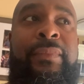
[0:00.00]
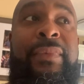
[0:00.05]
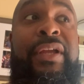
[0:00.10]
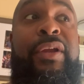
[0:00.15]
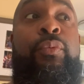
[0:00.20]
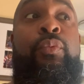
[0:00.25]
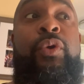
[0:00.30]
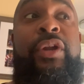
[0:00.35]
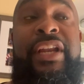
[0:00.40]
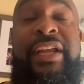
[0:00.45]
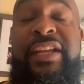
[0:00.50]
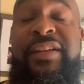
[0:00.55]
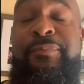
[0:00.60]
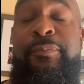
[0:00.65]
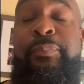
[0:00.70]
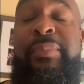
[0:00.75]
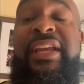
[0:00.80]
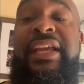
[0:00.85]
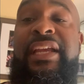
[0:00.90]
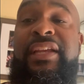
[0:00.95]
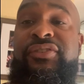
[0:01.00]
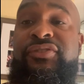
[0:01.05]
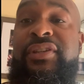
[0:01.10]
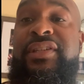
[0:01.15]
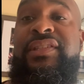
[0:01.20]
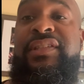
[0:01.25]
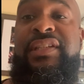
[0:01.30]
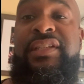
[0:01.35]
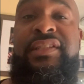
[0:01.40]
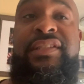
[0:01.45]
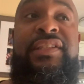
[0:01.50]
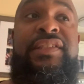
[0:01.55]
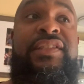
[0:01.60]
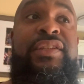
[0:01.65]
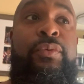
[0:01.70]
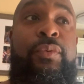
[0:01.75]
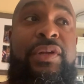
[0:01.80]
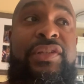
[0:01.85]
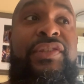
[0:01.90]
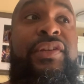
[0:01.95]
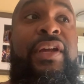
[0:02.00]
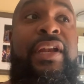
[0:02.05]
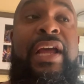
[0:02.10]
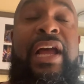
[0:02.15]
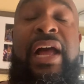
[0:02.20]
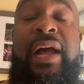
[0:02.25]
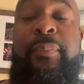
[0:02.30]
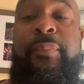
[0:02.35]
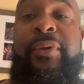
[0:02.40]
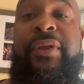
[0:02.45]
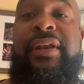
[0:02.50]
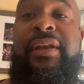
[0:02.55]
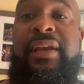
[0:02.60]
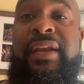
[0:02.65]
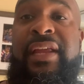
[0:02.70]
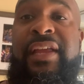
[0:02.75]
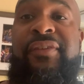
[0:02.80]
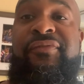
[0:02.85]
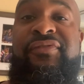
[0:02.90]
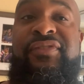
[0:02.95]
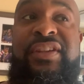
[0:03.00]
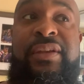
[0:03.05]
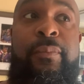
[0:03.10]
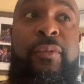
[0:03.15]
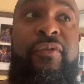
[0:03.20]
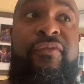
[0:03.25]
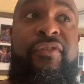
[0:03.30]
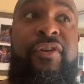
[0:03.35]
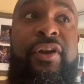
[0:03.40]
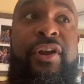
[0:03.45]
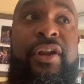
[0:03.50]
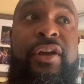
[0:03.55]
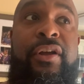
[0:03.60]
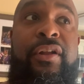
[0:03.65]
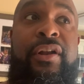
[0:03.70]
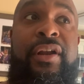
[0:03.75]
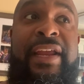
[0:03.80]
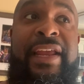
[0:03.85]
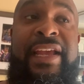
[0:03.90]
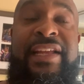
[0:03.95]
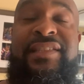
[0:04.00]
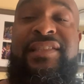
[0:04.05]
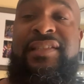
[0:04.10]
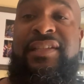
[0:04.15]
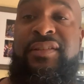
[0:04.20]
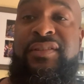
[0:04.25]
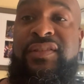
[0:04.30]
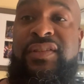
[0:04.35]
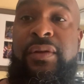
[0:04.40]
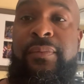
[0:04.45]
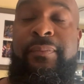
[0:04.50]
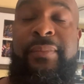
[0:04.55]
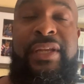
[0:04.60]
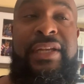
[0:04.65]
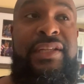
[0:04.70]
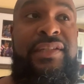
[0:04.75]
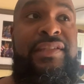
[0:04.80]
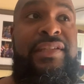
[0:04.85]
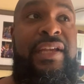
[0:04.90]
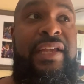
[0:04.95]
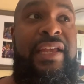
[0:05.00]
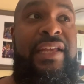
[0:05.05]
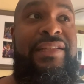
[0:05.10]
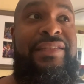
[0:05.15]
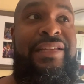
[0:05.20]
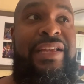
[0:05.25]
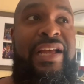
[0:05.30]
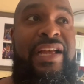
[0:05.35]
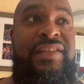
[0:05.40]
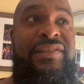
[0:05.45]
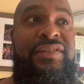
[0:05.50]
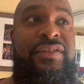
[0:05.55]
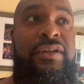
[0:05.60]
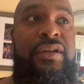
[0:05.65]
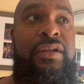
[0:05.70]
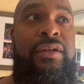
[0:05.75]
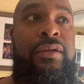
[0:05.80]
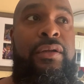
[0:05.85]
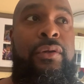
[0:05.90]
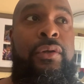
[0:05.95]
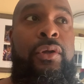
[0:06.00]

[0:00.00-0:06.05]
Would be interesting to see what's going to happen if Timo Werner gets some minutes against Arsenal.